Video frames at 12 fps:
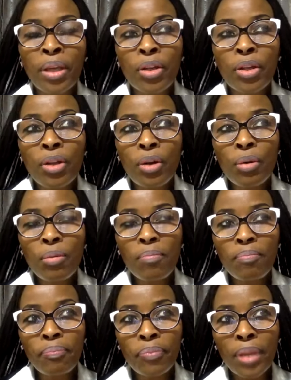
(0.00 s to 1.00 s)
You know,
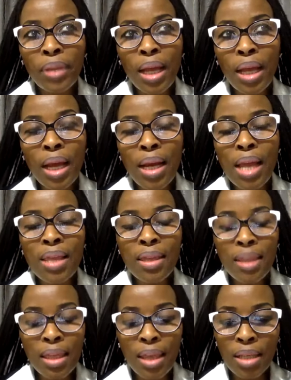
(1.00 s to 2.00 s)
another
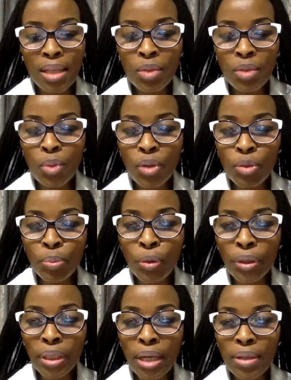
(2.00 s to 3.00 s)
thing that I just want to
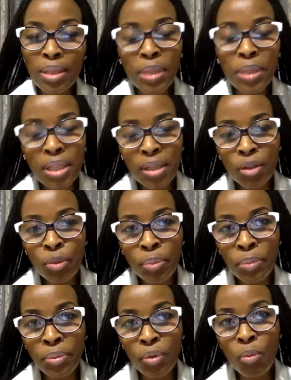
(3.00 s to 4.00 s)
point out, especially to
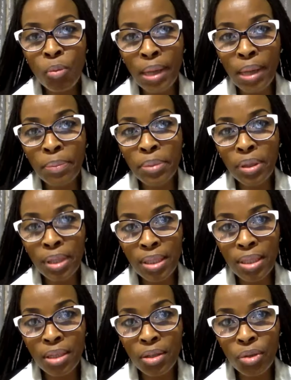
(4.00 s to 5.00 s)
people who might be
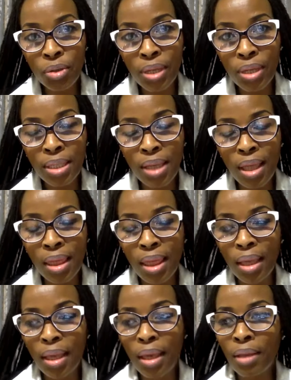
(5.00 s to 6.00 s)
listening to this and
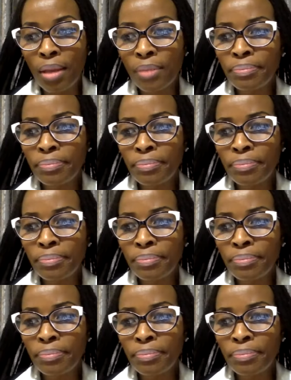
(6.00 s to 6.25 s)
thinking,